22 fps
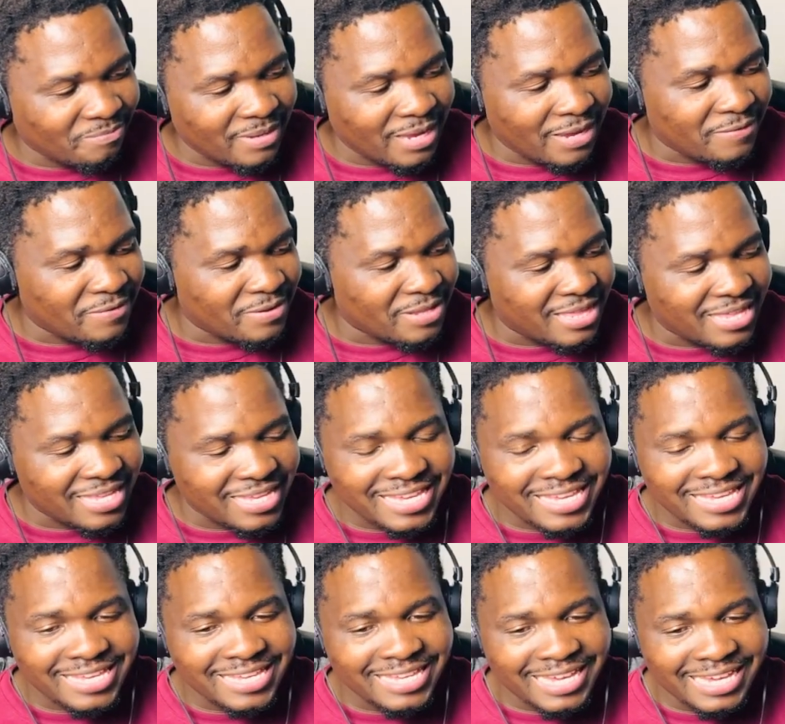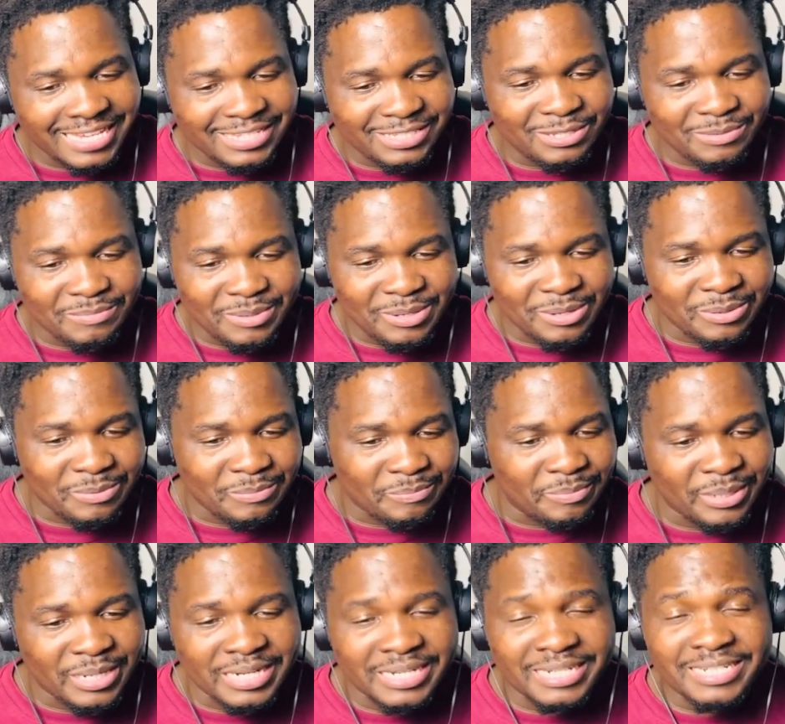Everything has to be on
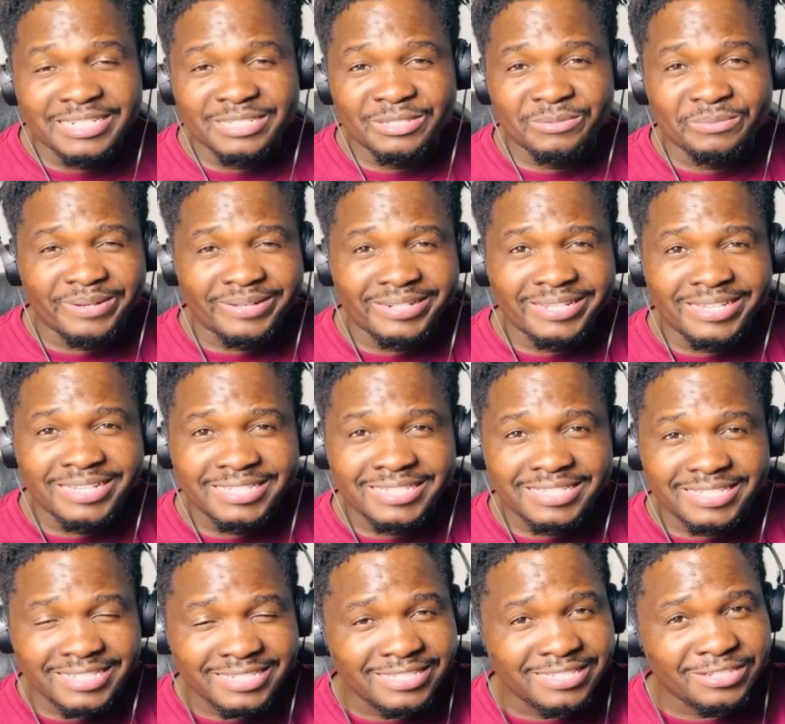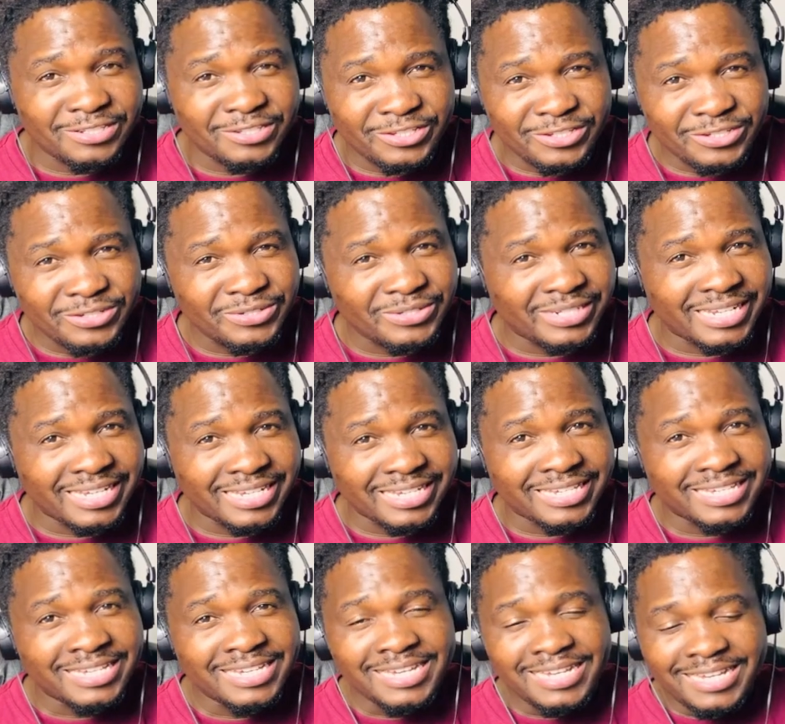point, as well as the Chungu.
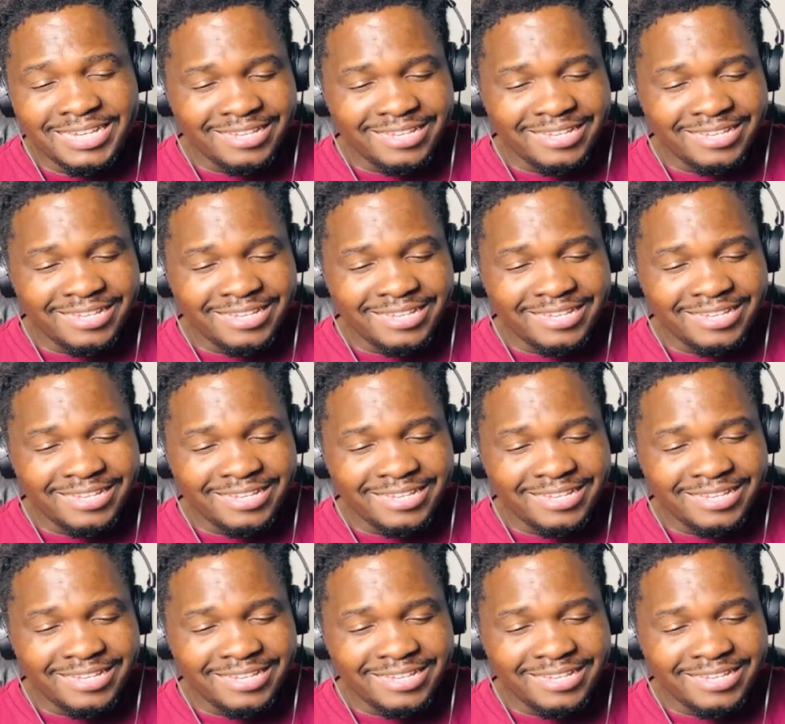Like,